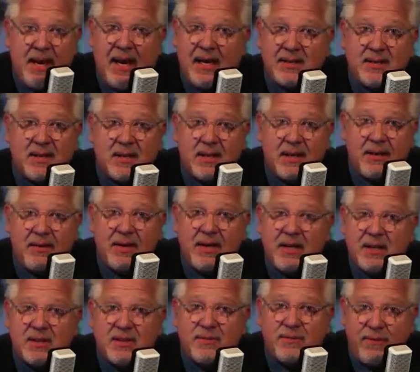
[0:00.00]
and
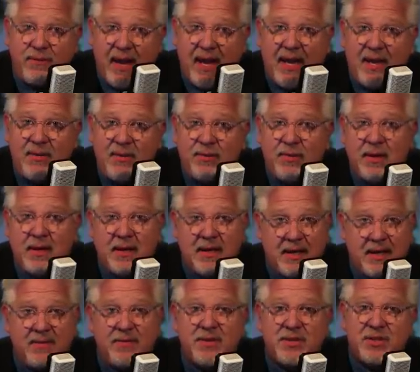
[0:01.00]
declaring its faith
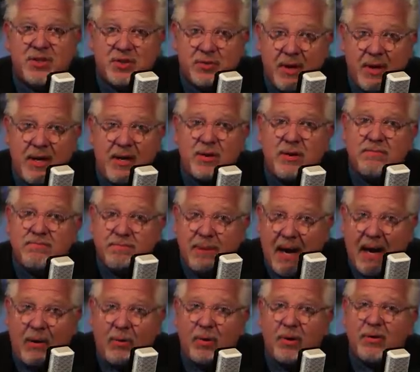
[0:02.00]
in the strength and
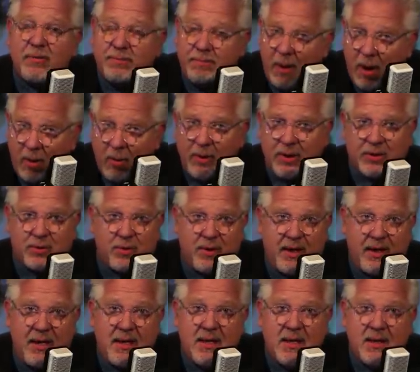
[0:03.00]
power of
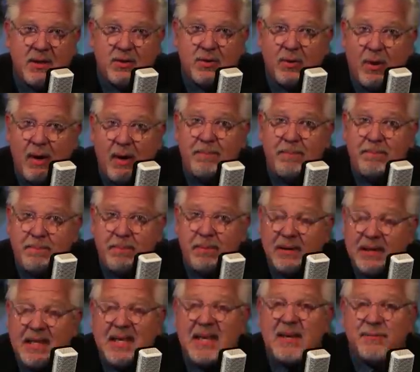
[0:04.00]
poetry to
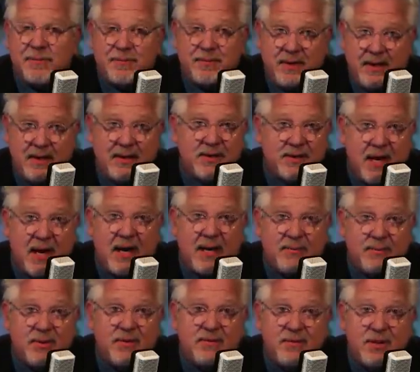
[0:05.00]
uplift in times
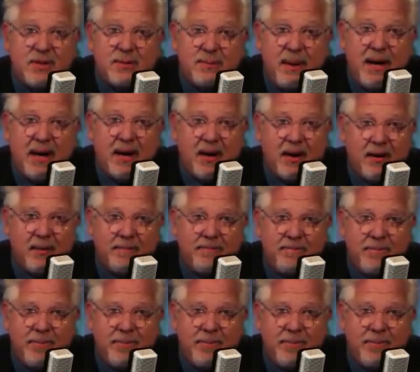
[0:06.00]
times of despair.